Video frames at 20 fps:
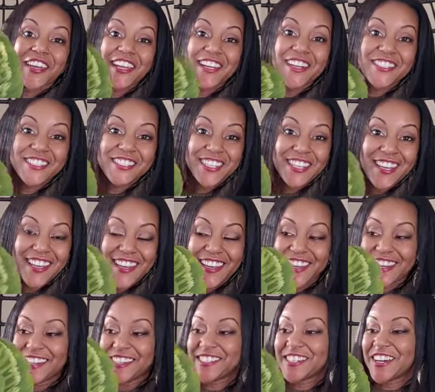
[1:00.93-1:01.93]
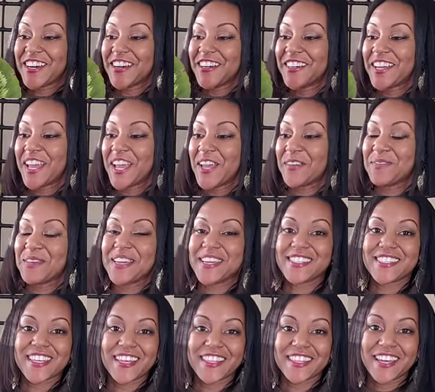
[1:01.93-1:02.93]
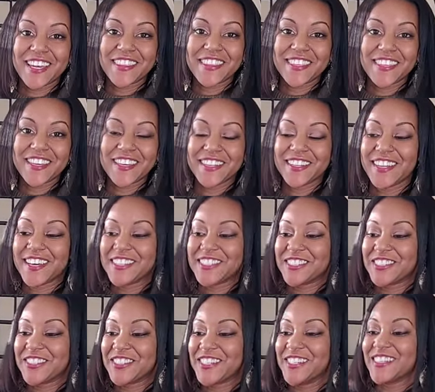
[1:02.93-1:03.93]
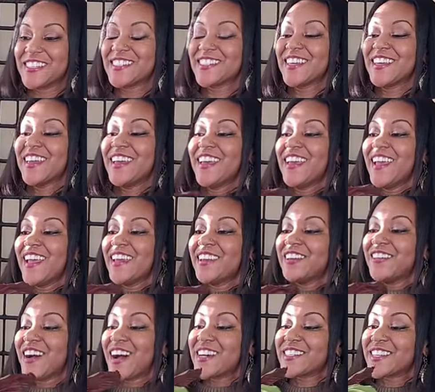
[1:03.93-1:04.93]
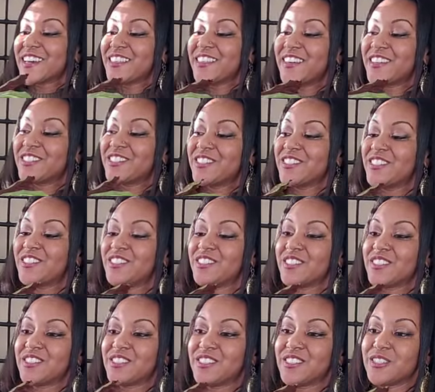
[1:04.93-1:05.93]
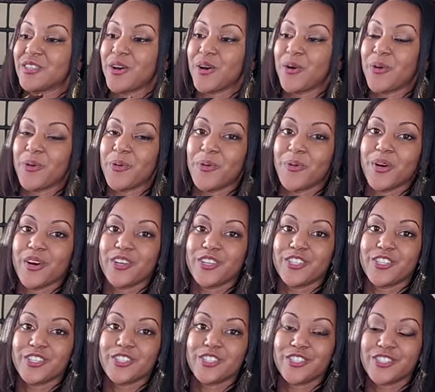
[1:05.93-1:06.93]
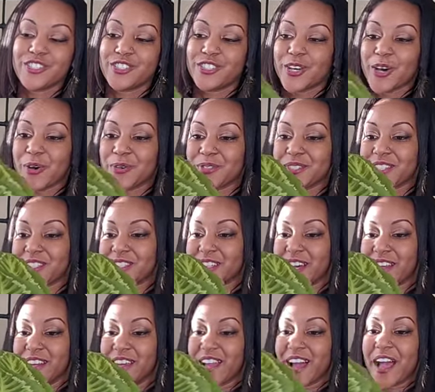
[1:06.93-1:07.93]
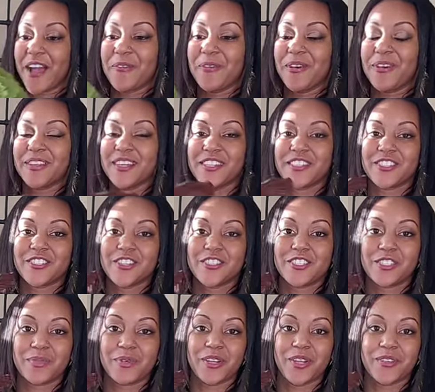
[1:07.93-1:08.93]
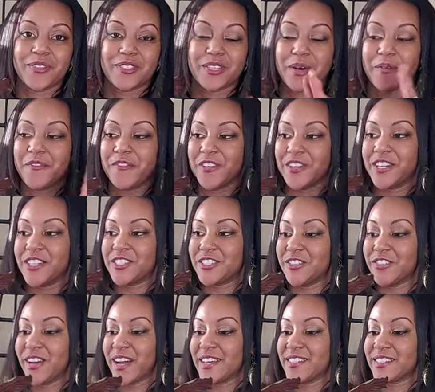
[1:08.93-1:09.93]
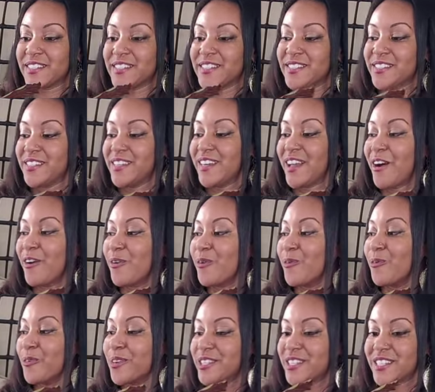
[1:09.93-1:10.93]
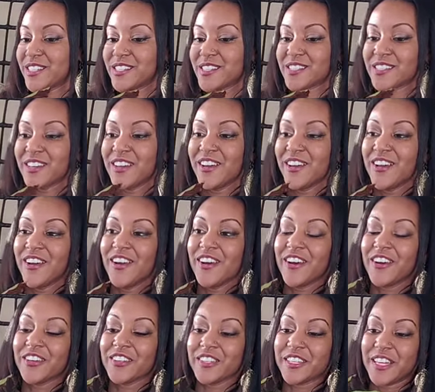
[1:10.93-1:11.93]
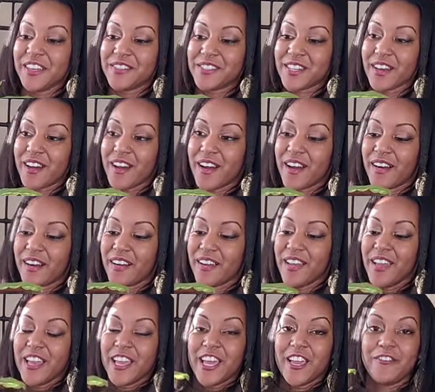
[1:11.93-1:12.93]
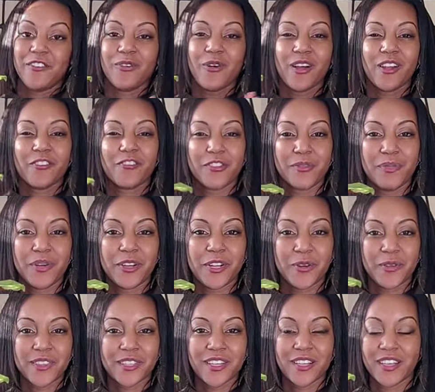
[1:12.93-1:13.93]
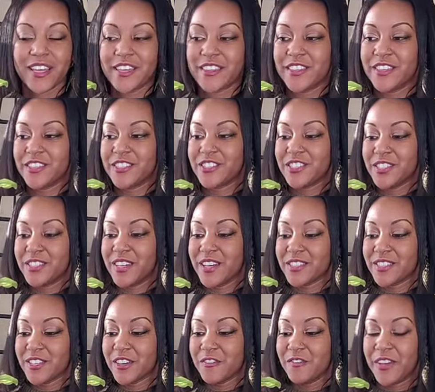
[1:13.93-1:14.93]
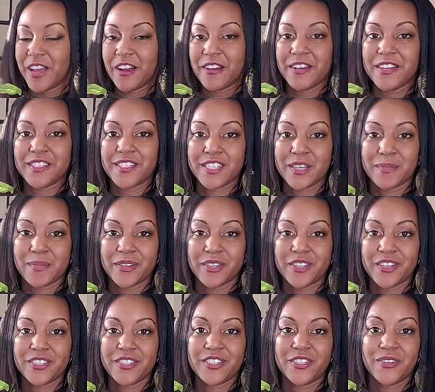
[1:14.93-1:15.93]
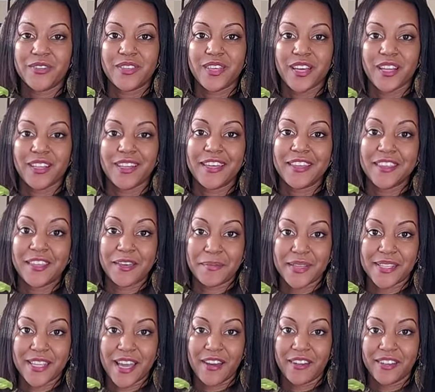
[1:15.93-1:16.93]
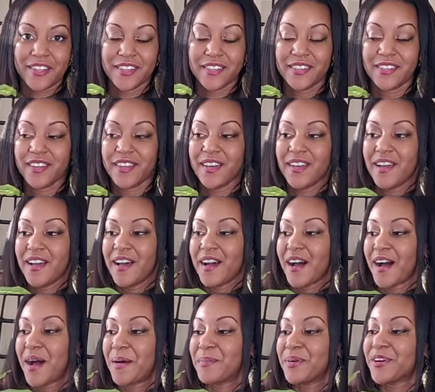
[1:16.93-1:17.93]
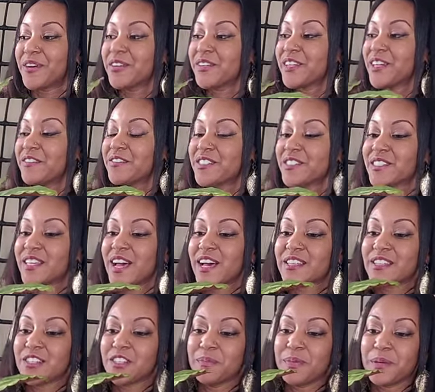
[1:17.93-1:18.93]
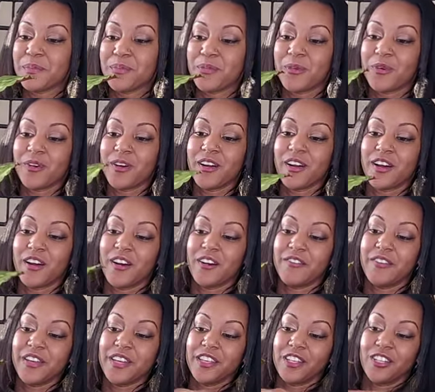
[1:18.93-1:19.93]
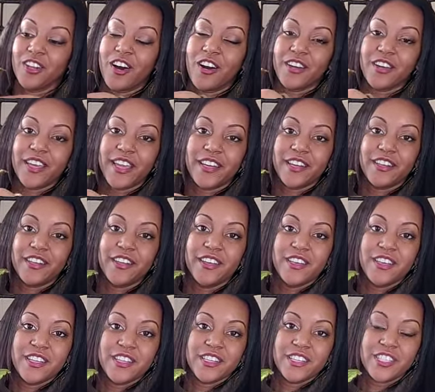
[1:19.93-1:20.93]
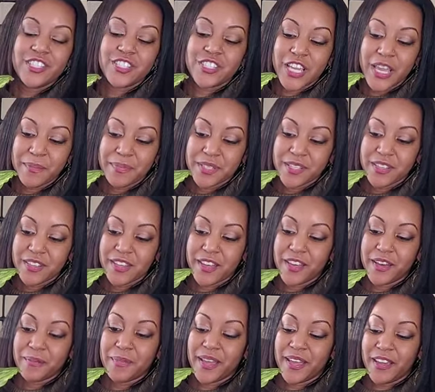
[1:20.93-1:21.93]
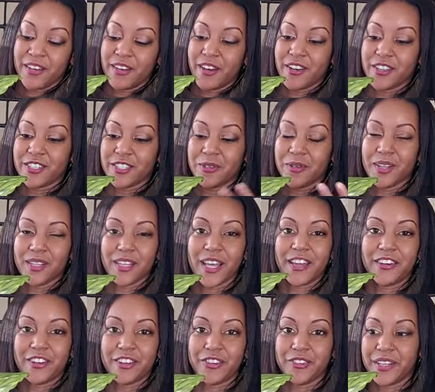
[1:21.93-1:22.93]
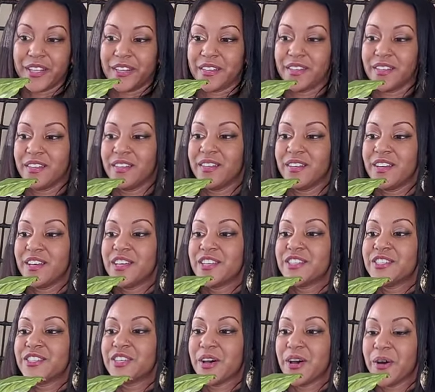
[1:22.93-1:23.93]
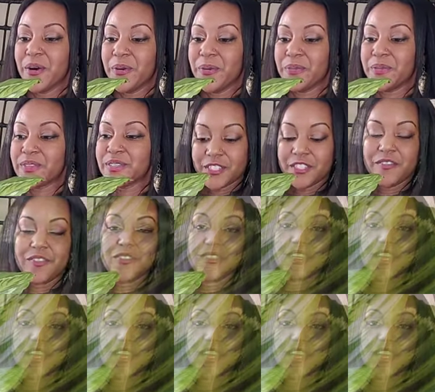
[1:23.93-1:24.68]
here she is. Her name is Calathea Illustris. And you guys, I think she is just so, so stunning. I will insert some close-up footage so you guys can see how gorgeous her leaves are. If you all are familiar with Calathea, she does look very similar to the Calathea medallion, um, but her leaf just has a little bit more of an elongated shape to them and also a lighter green so if